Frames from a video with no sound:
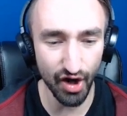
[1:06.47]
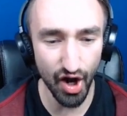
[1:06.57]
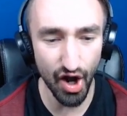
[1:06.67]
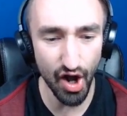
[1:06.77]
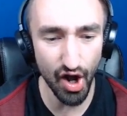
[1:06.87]

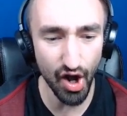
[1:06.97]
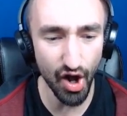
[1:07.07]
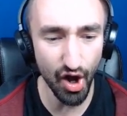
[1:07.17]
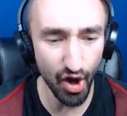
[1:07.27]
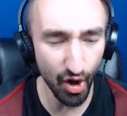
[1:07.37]

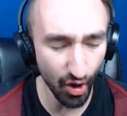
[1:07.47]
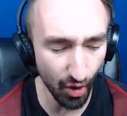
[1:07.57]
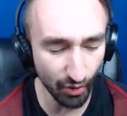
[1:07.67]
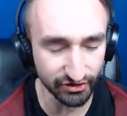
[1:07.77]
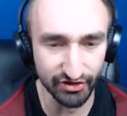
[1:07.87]

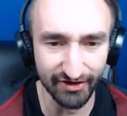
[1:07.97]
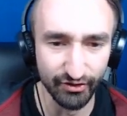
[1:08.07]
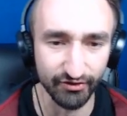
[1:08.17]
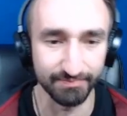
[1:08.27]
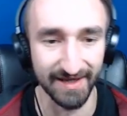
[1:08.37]
Oh! Did you
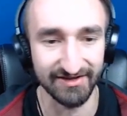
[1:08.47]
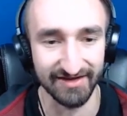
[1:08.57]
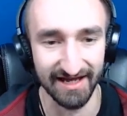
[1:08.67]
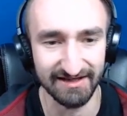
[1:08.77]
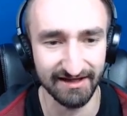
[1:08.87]
guys know there's big
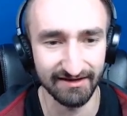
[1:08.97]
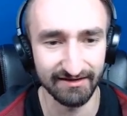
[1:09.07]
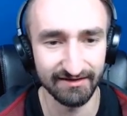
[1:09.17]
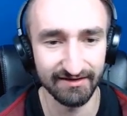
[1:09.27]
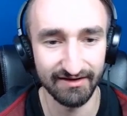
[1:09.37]
steak?
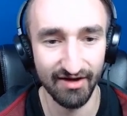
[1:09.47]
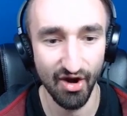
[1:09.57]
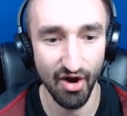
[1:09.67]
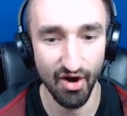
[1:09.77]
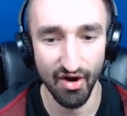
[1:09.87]

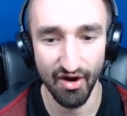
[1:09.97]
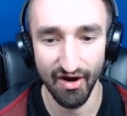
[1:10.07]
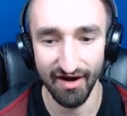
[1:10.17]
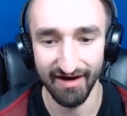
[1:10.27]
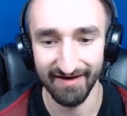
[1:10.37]
Yeah.